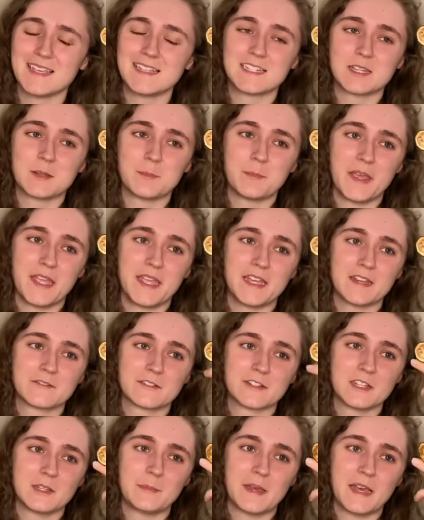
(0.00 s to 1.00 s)
to the pan
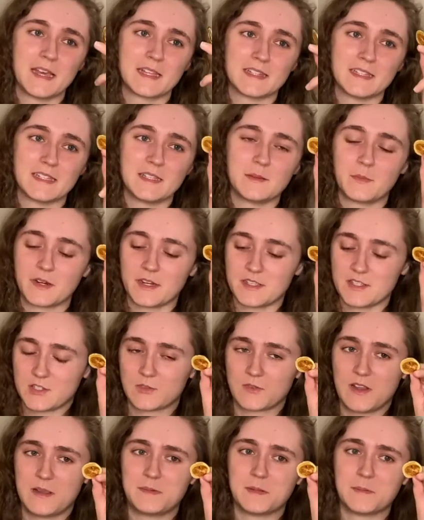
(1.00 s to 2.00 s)
really badly. And when I
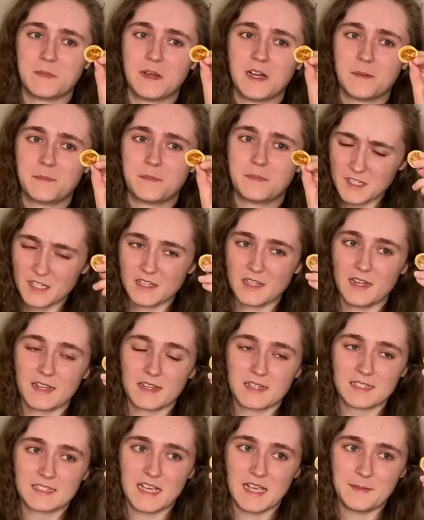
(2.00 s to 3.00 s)
scraped them up, a lot of
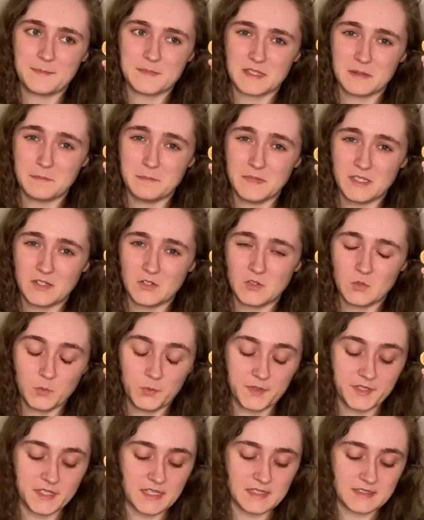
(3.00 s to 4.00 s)
the times the middle
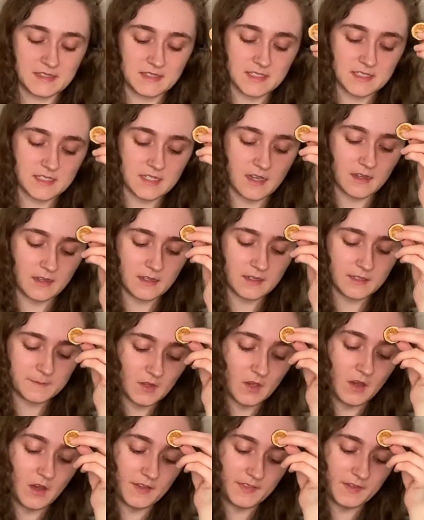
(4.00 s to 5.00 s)
would get stuck
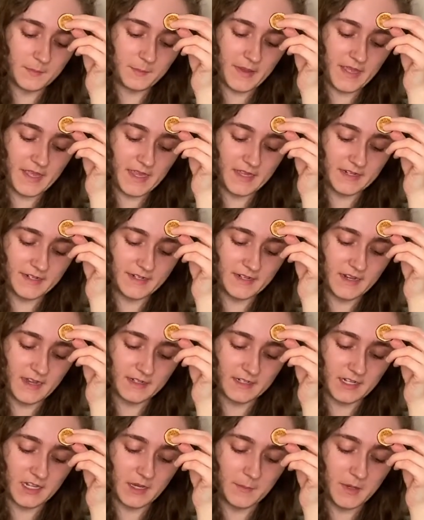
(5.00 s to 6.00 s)
on the pan and not
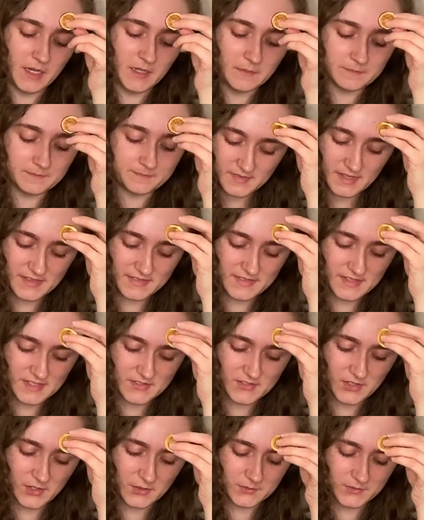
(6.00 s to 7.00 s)
come up. And these
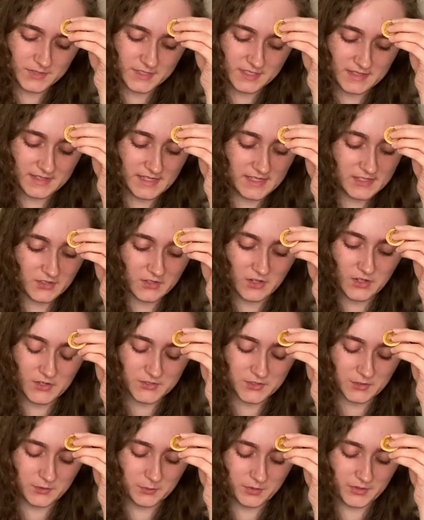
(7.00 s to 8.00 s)
are
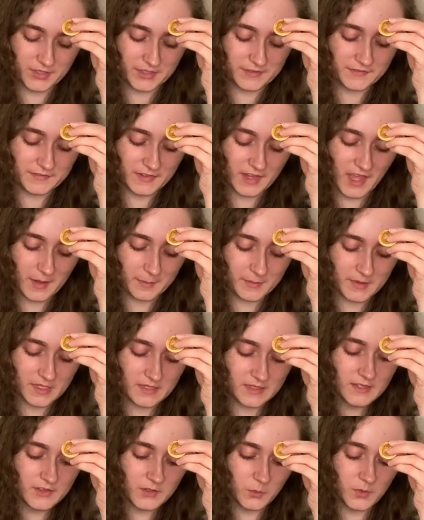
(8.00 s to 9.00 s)
also pretty
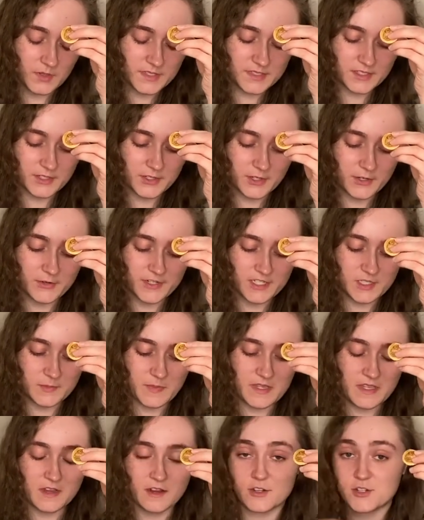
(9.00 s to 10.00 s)
floppy. The ones that are
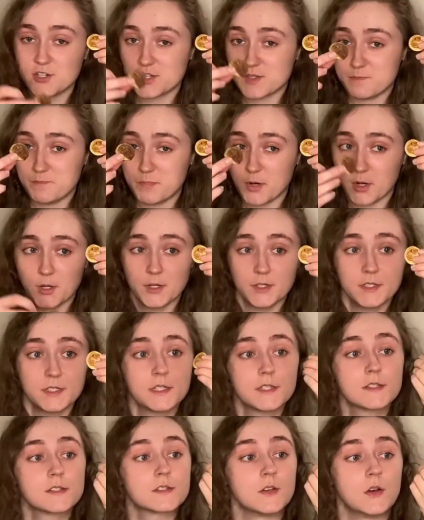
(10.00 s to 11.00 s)
crispy are just burnt.
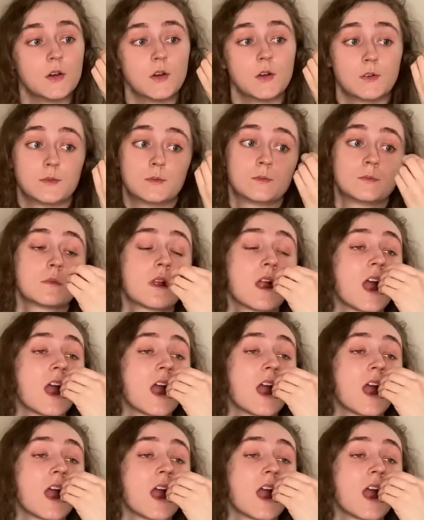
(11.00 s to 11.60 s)
So